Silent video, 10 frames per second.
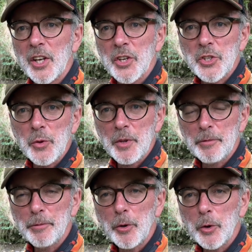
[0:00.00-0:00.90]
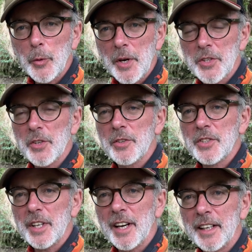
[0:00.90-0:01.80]
So the 4
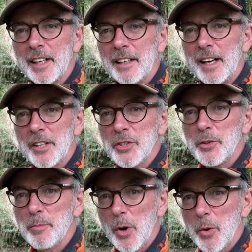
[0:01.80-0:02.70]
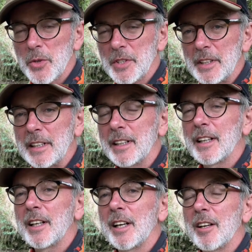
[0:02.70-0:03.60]
questions I get asked the most
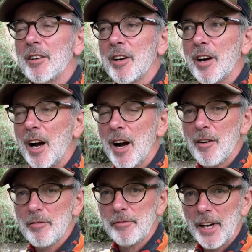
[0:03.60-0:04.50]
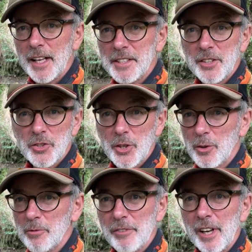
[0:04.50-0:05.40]
are relating
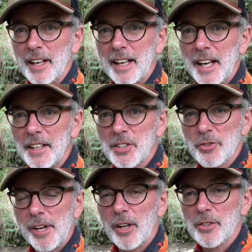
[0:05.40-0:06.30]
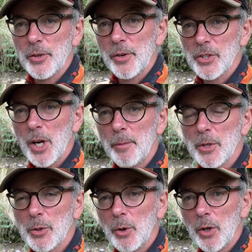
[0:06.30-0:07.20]
to really any trail, so it's common
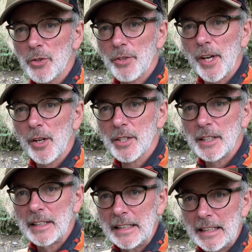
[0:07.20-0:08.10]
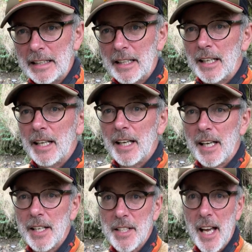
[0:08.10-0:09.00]
to all trails,
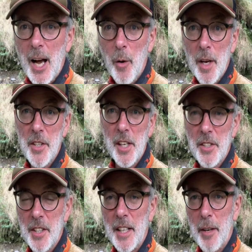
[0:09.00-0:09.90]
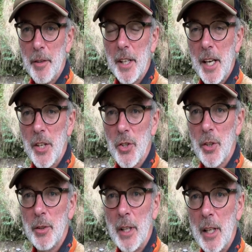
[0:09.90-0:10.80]
is how easy is the navigation,